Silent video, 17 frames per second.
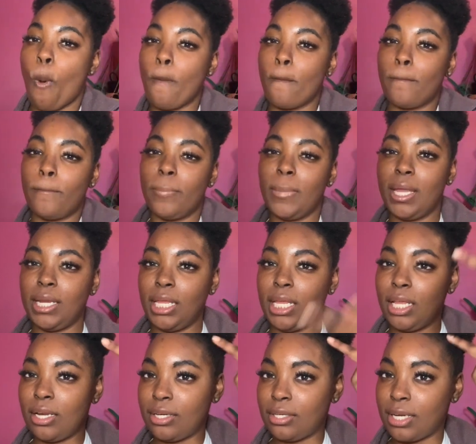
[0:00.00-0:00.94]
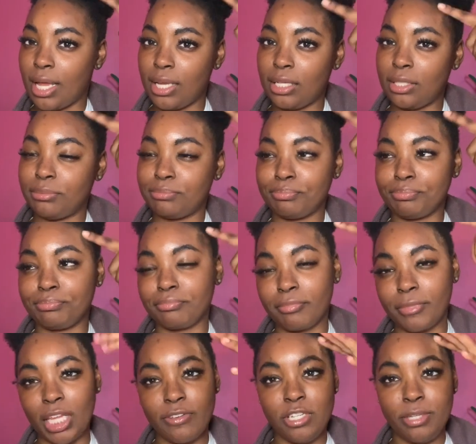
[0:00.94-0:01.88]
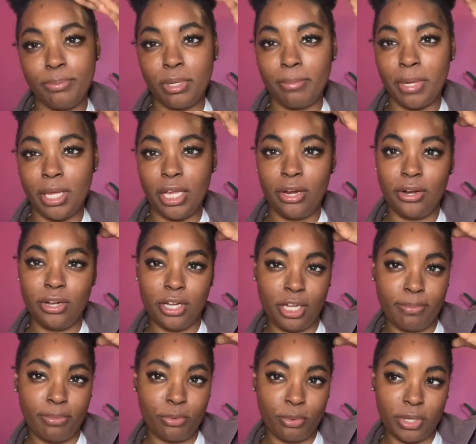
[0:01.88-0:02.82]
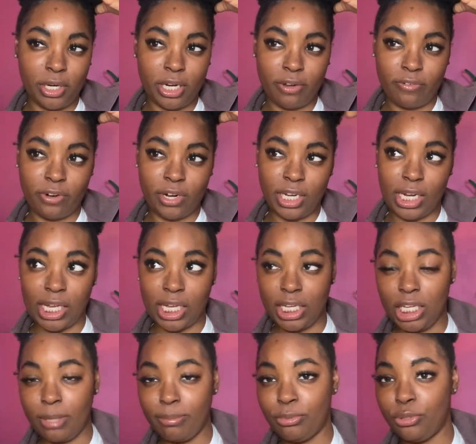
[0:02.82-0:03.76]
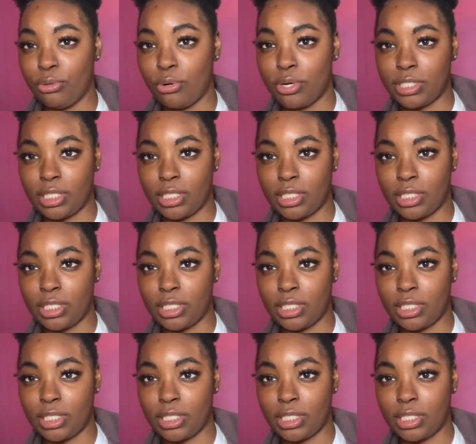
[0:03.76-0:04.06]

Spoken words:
And then, like, she put my hair up or whatever and, like, an updo or